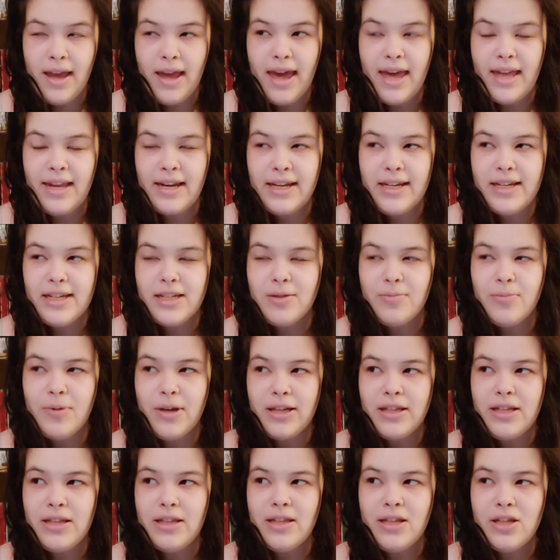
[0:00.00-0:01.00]
And I
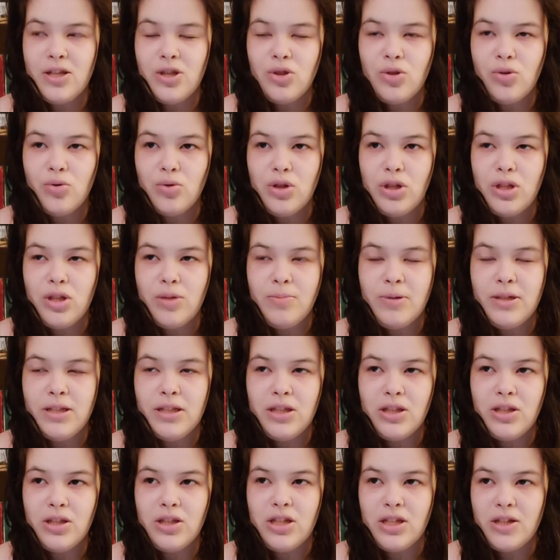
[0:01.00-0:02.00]
expected this story to be a
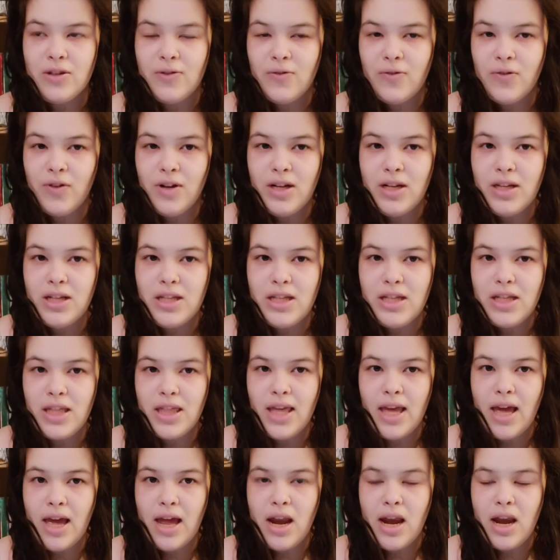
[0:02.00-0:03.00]
little different
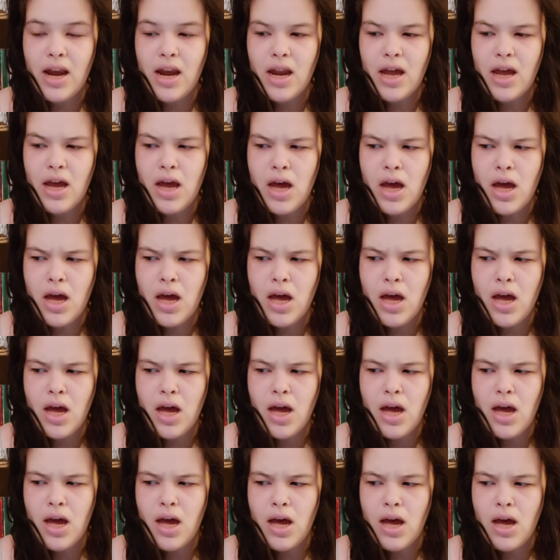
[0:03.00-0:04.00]
than
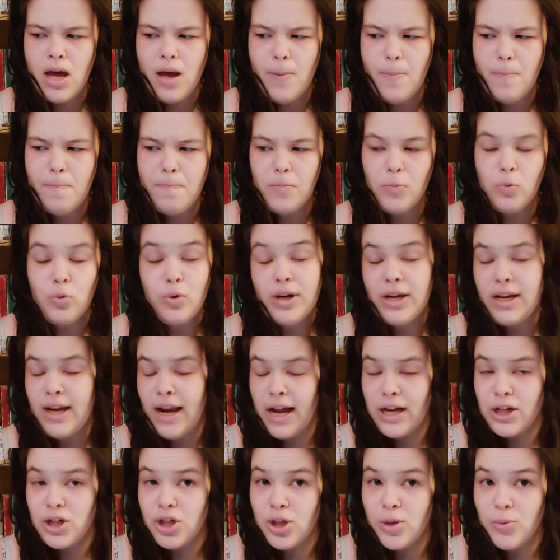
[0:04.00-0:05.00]
what it
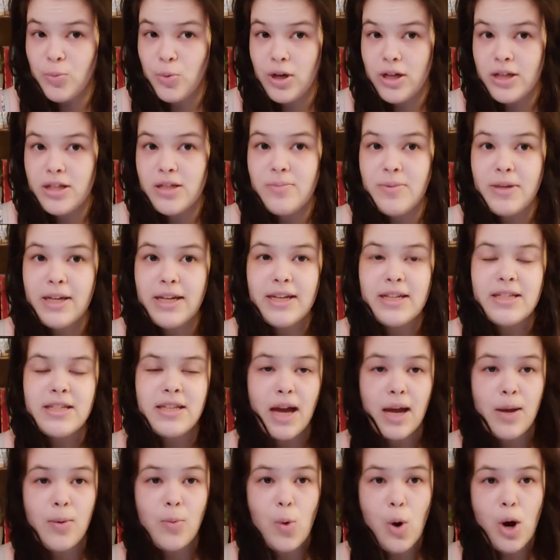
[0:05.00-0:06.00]
actually was, because
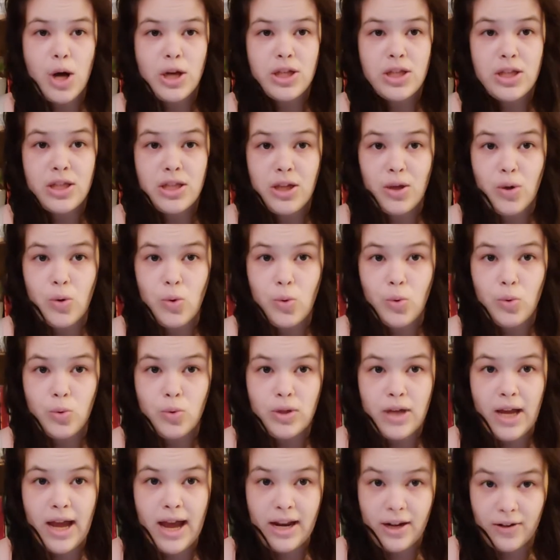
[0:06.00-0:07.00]
I watched the
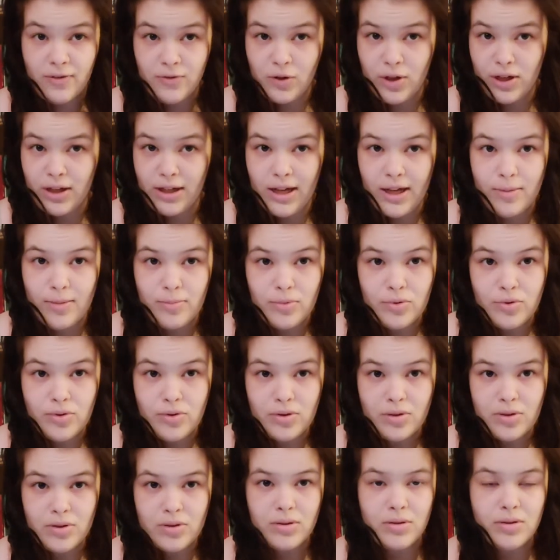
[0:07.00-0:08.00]
old Anne of Green
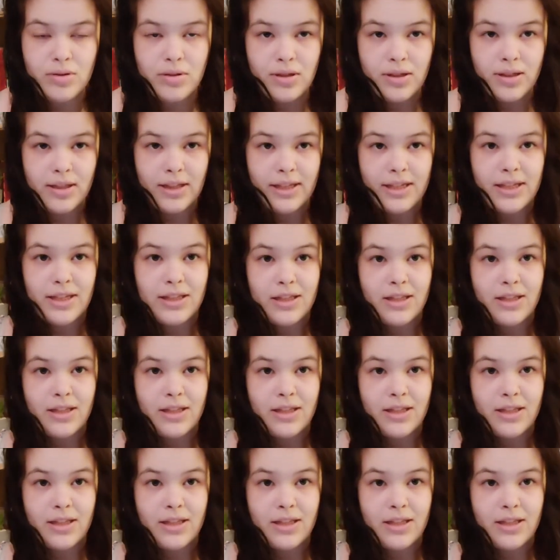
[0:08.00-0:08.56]
Gables, like,